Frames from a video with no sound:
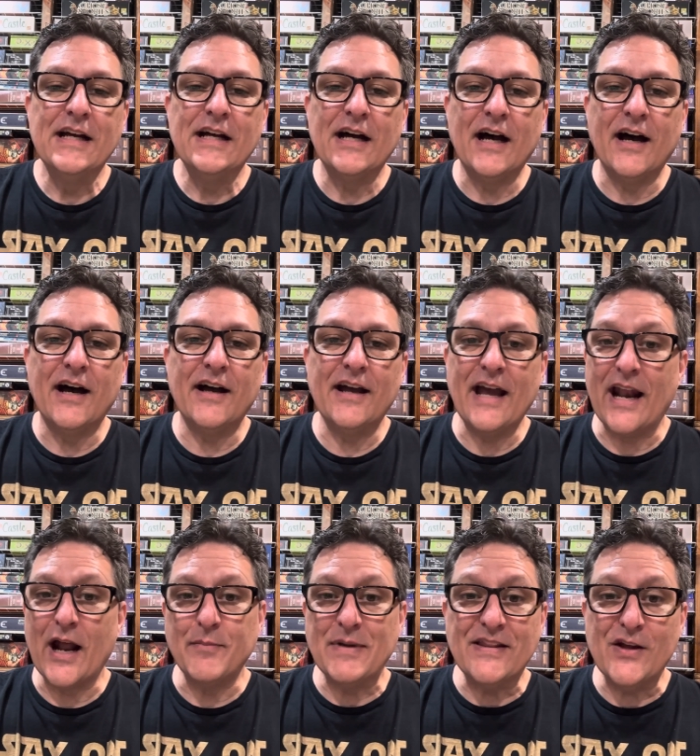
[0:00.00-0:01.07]
uh, and
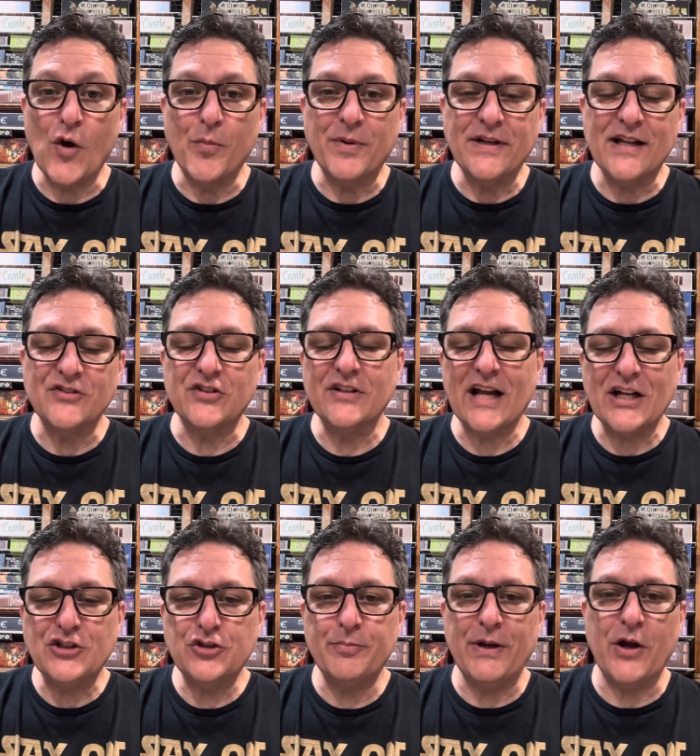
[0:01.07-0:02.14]
I'm in the open desert. I
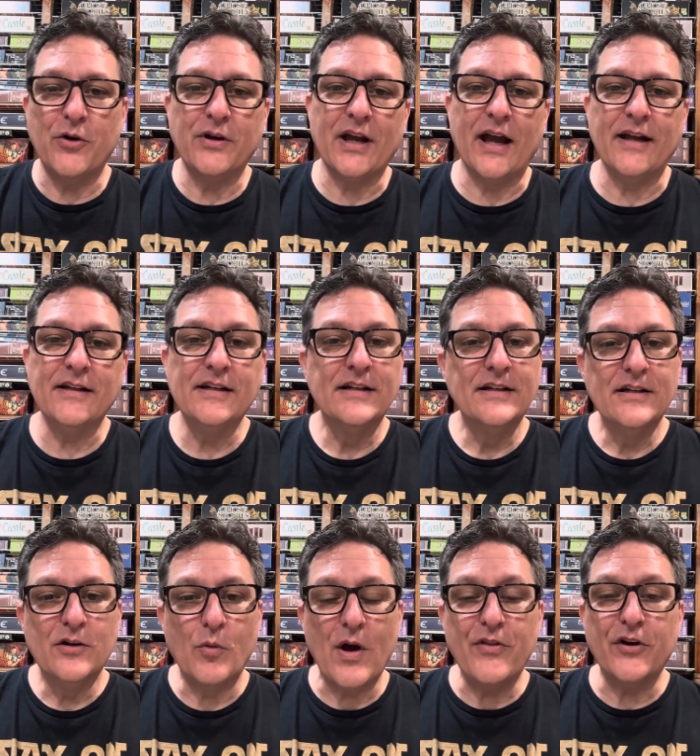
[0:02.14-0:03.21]
should be okay.
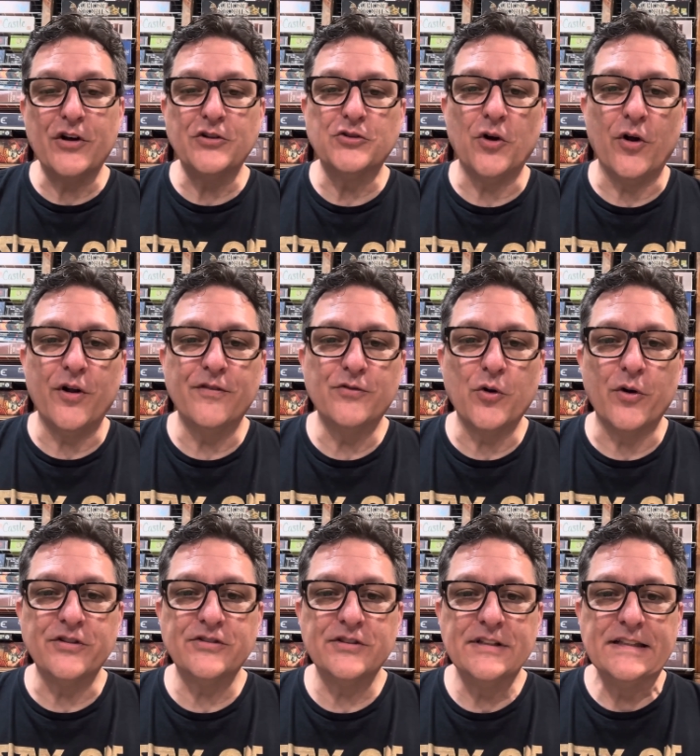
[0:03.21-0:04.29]
Weather control, of
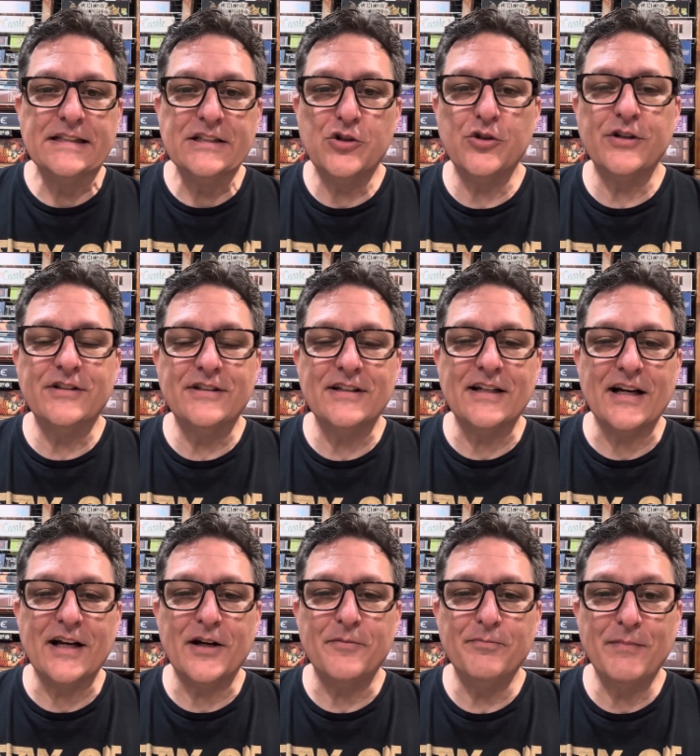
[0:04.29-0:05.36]
course, could
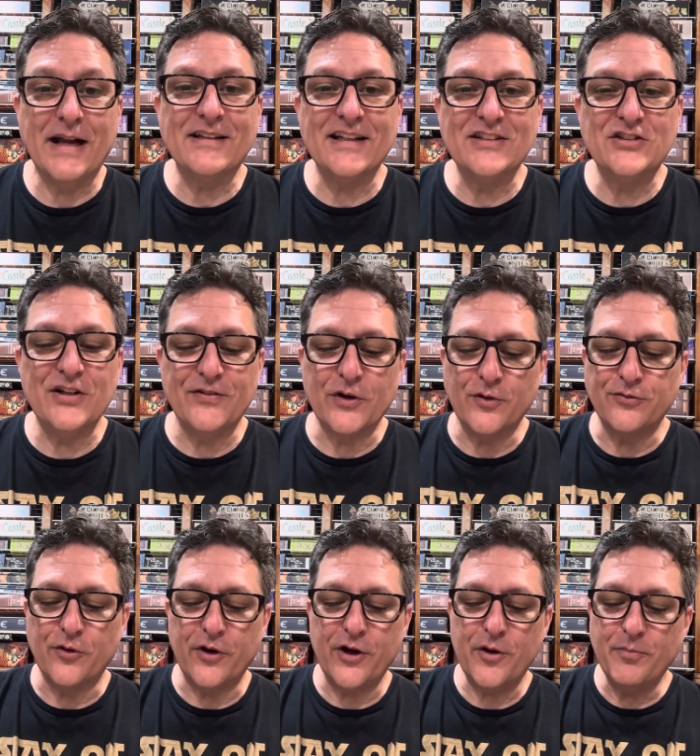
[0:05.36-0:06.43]
uh, make things difficult
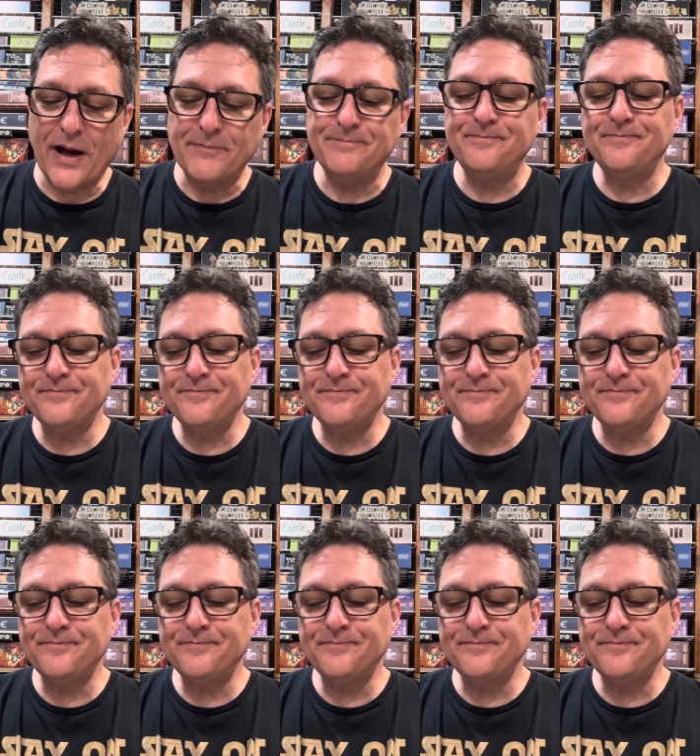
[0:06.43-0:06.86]
for you, but